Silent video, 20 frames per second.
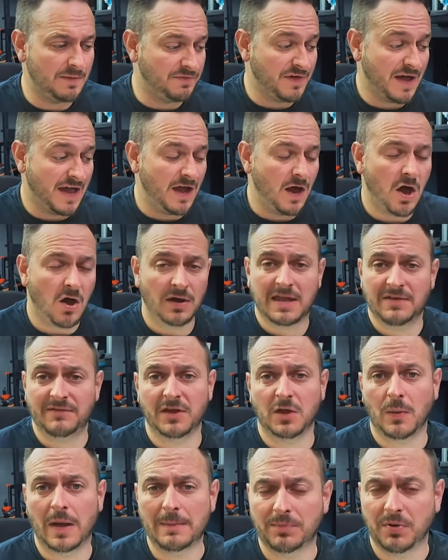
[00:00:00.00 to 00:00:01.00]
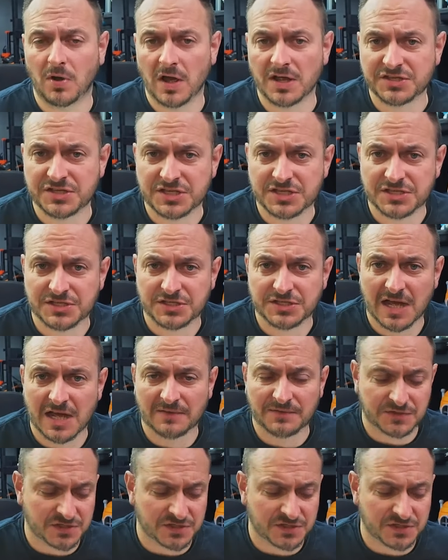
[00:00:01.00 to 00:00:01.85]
They are giving away prizes and stuff.